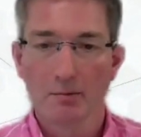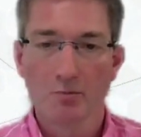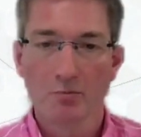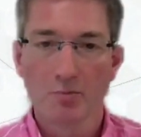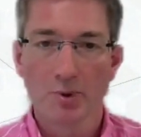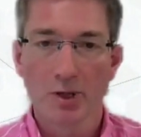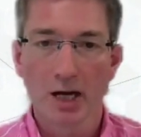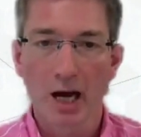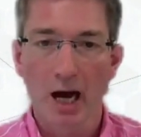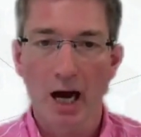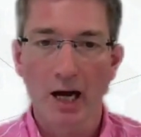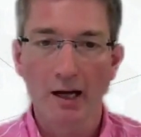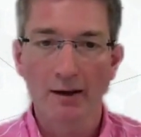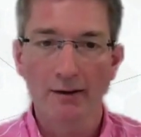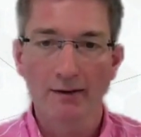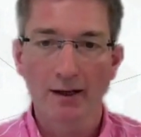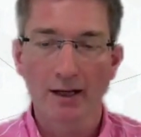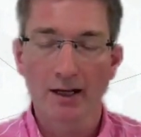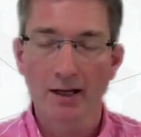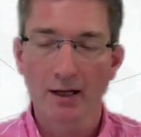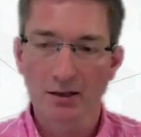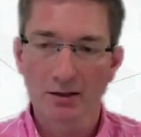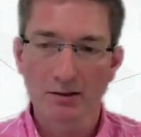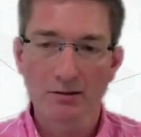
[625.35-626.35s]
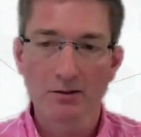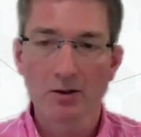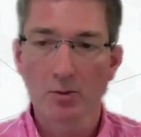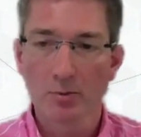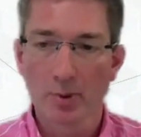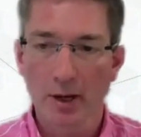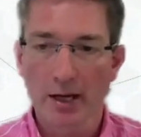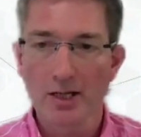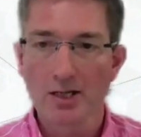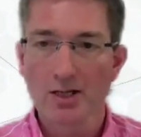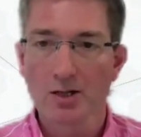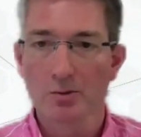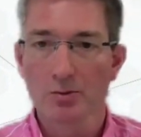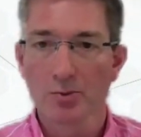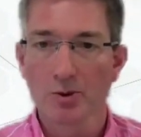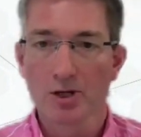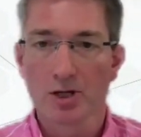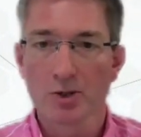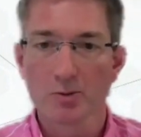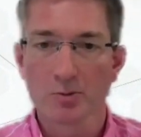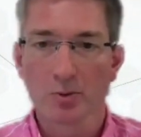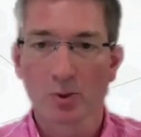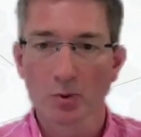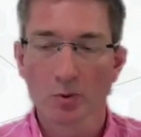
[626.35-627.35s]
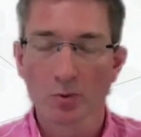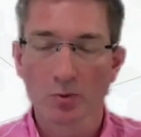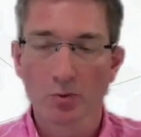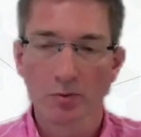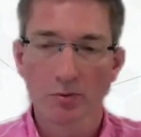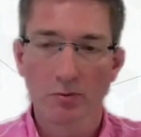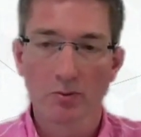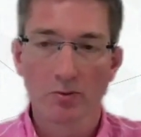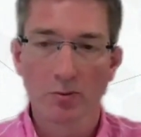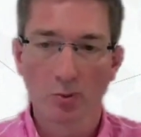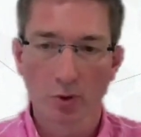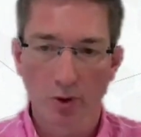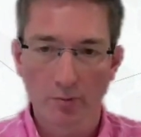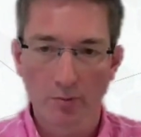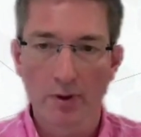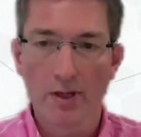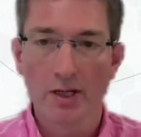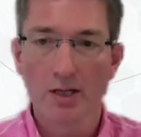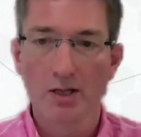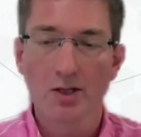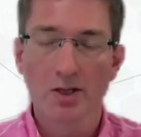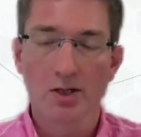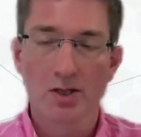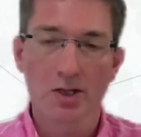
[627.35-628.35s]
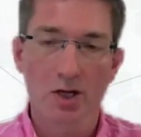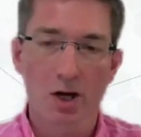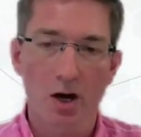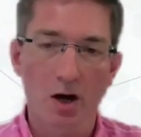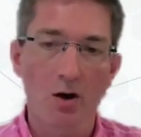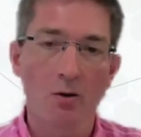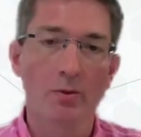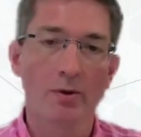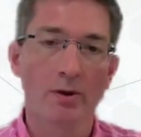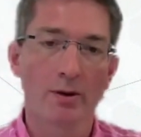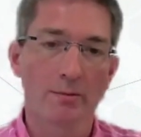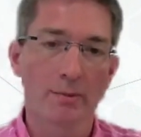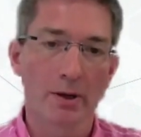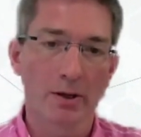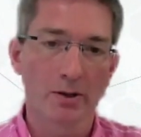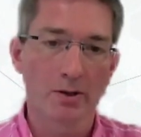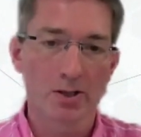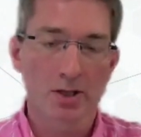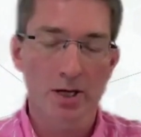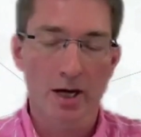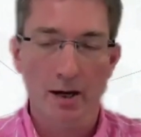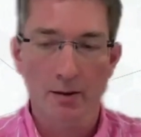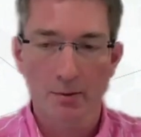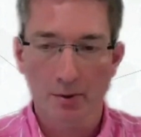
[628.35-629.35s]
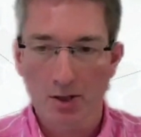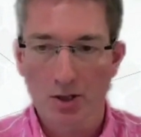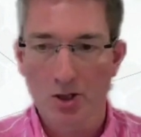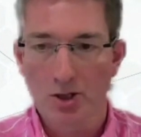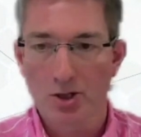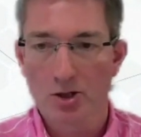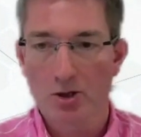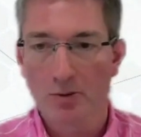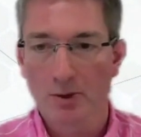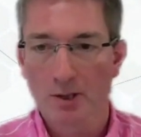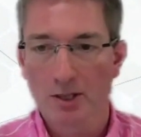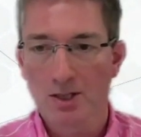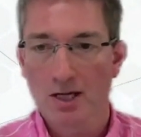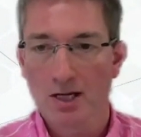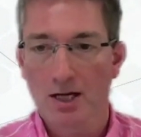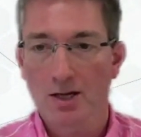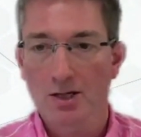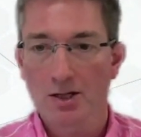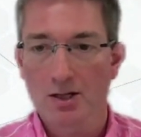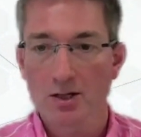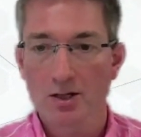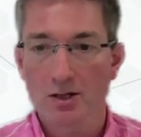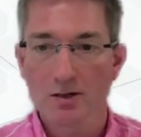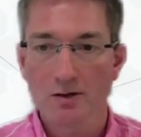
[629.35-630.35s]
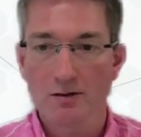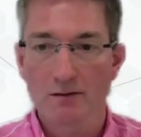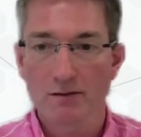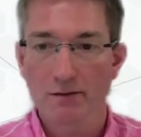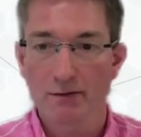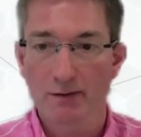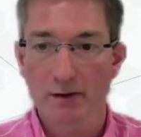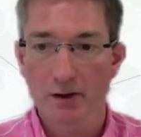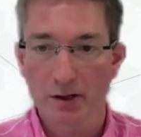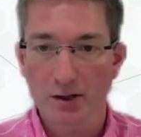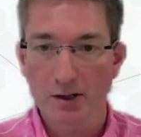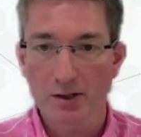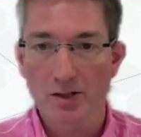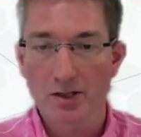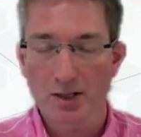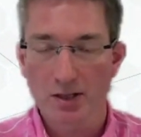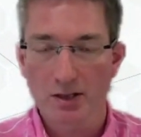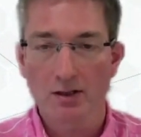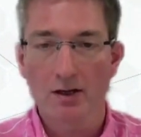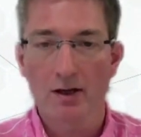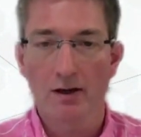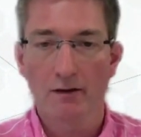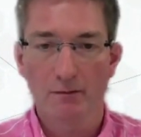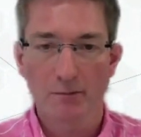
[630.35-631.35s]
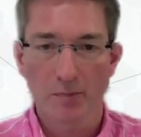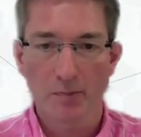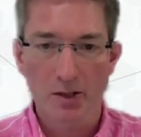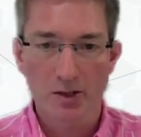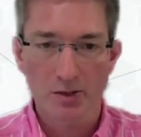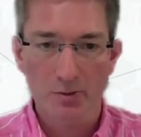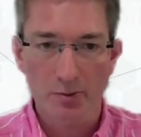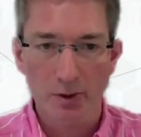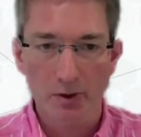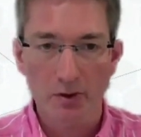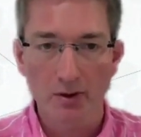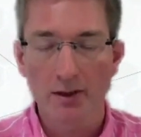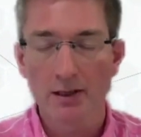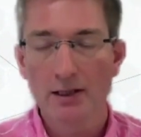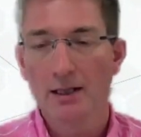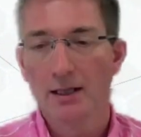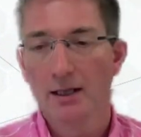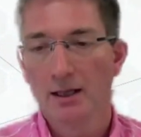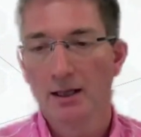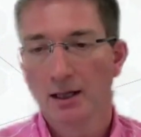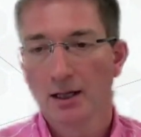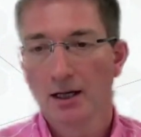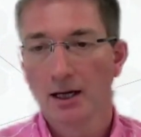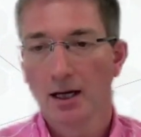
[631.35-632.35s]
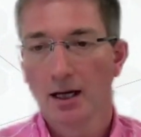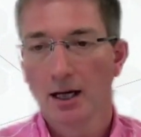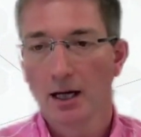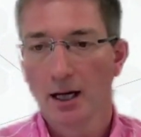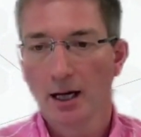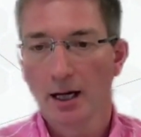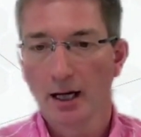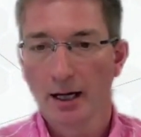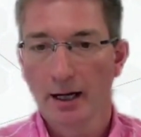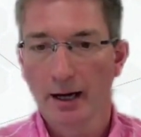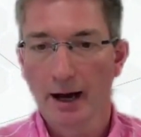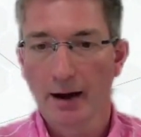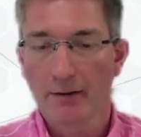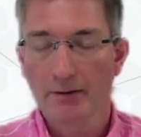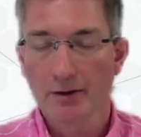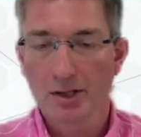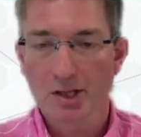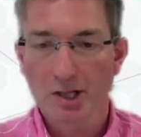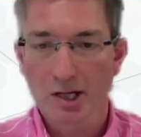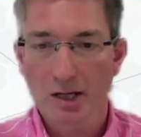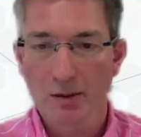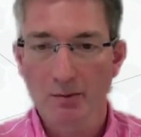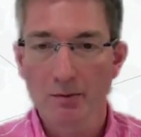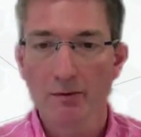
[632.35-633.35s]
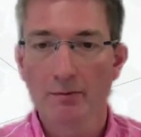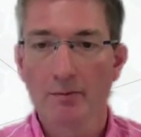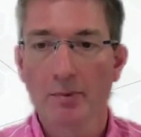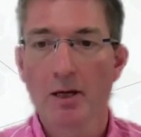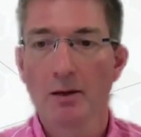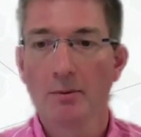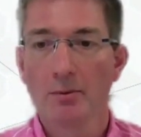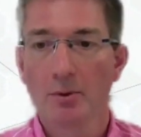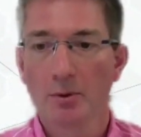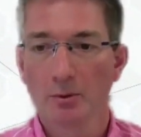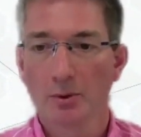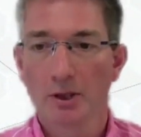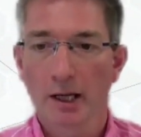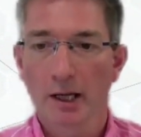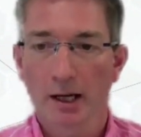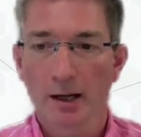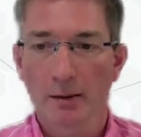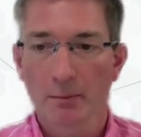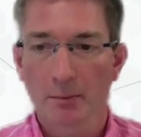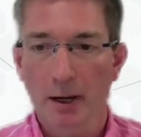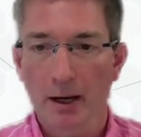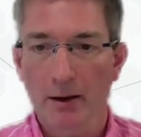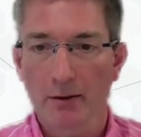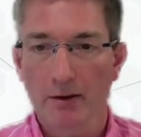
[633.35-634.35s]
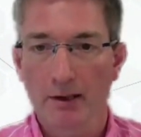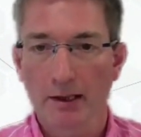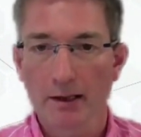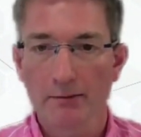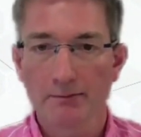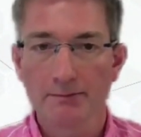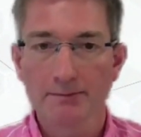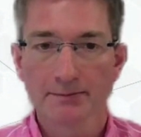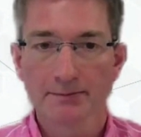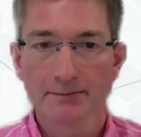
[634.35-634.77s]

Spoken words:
But I think the basic principle would be start with the most time-consuming sections first, if possible, and have a team of people working in parallel.